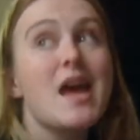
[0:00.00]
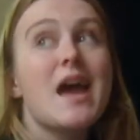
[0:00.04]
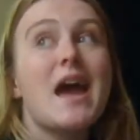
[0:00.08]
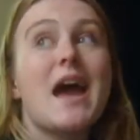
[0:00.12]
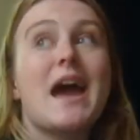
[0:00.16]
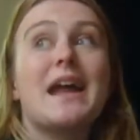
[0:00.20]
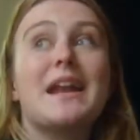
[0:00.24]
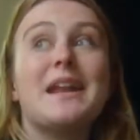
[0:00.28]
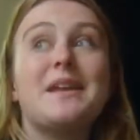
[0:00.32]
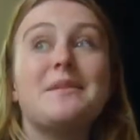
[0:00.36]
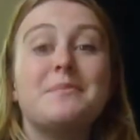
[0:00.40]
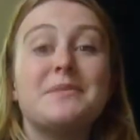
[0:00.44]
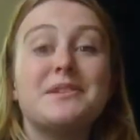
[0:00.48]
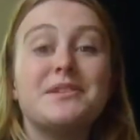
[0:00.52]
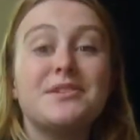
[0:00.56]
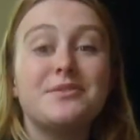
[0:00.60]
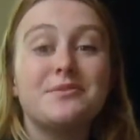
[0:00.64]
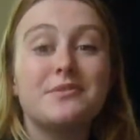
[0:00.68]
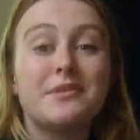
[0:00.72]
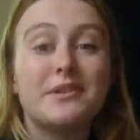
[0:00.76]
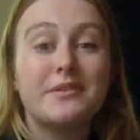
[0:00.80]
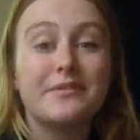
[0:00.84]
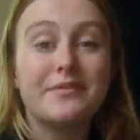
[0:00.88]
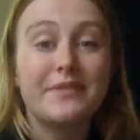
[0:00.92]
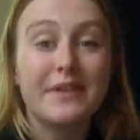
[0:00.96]
and I miss
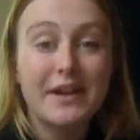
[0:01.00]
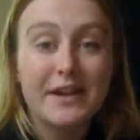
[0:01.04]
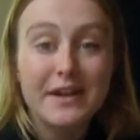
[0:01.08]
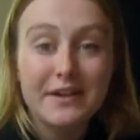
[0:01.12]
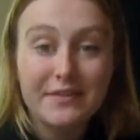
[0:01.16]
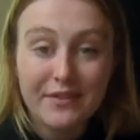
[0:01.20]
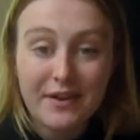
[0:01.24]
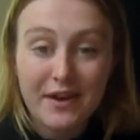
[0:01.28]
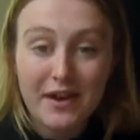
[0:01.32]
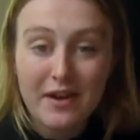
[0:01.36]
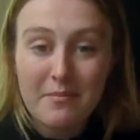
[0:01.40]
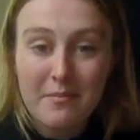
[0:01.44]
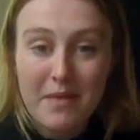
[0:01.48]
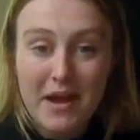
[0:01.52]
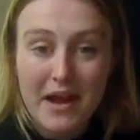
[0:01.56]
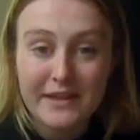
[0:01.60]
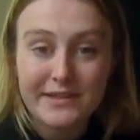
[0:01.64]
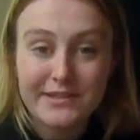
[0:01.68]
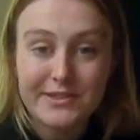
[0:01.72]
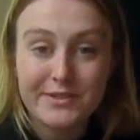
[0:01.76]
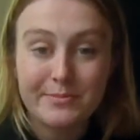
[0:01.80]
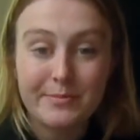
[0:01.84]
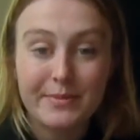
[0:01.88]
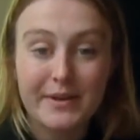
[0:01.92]
you all very, very much,